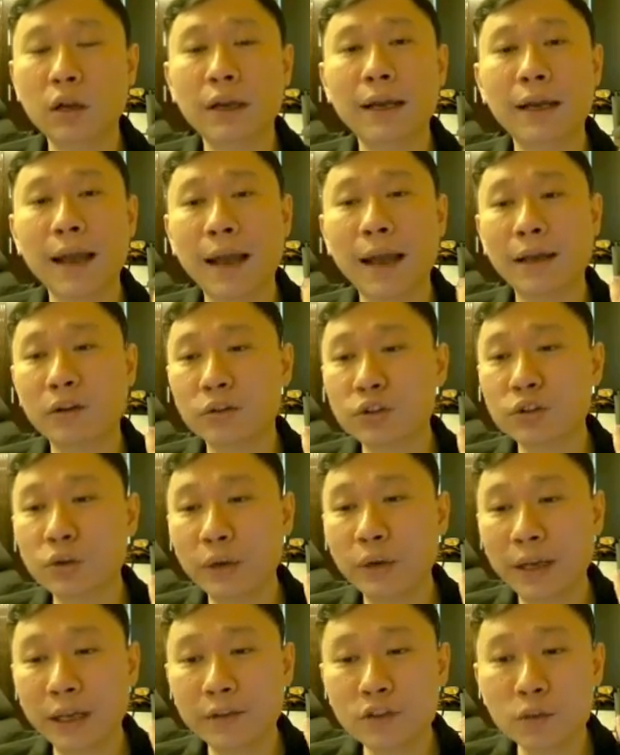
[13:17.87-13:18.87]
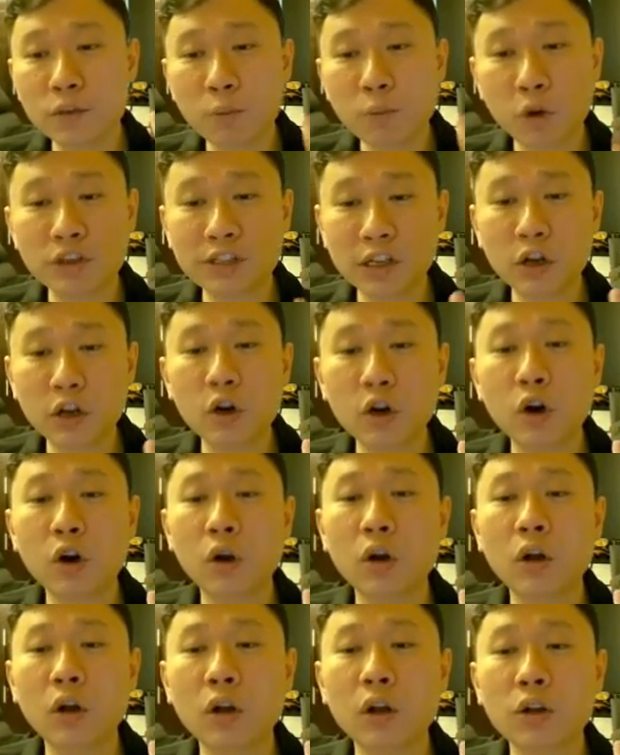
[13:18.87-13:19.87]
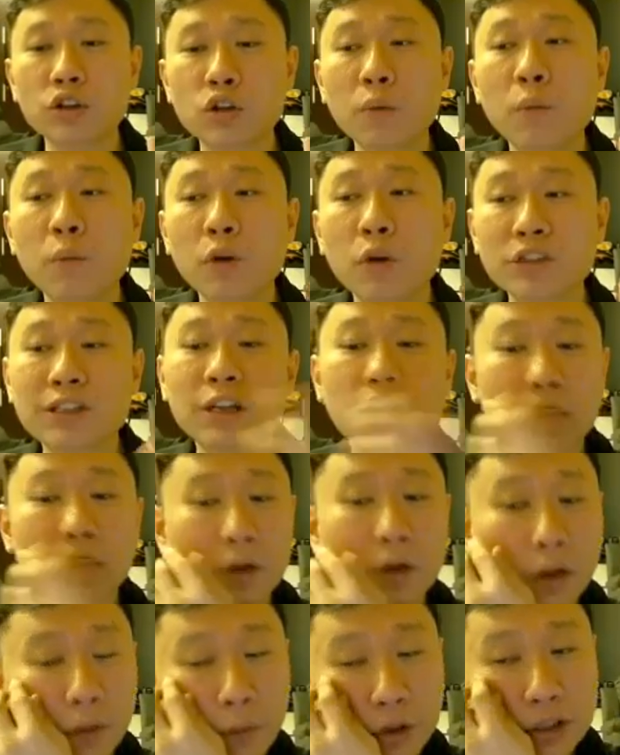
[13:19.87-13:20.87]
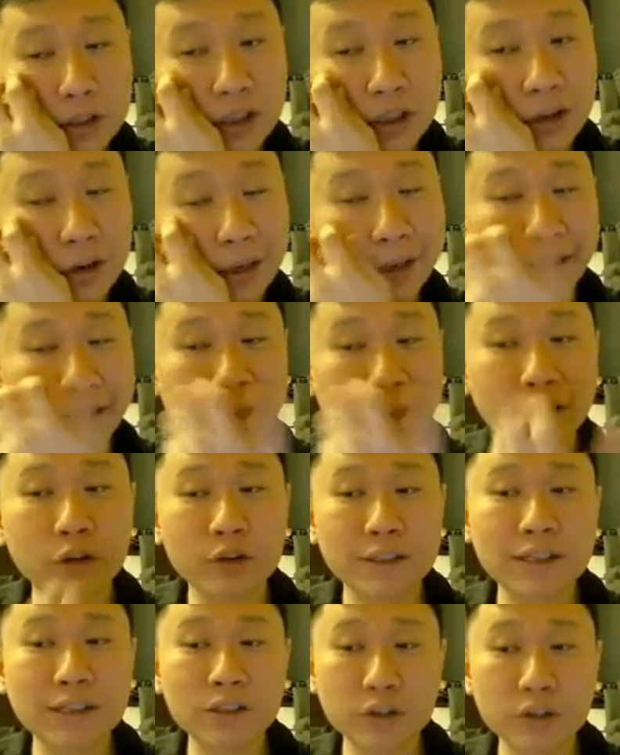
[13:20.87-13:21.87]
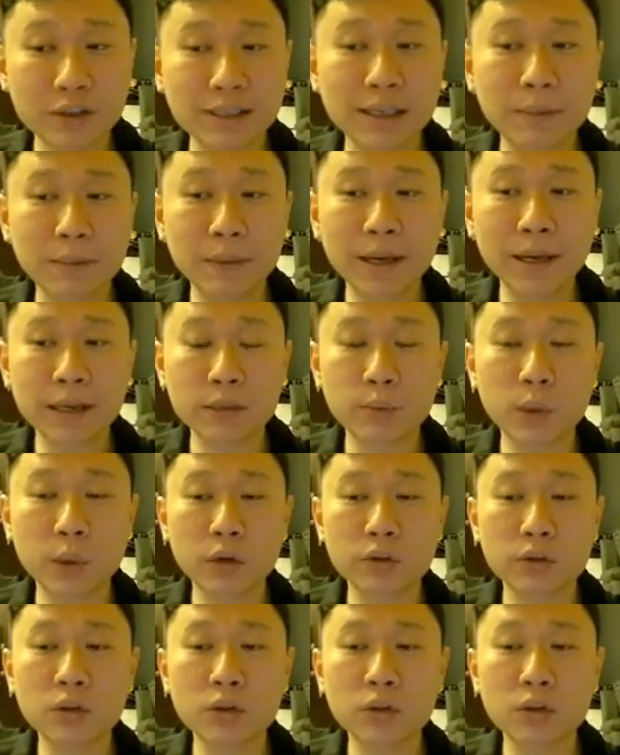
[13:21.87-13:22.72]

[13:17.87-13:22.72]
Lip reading: And also it gives you monster core. So monster core it increases your CP as well.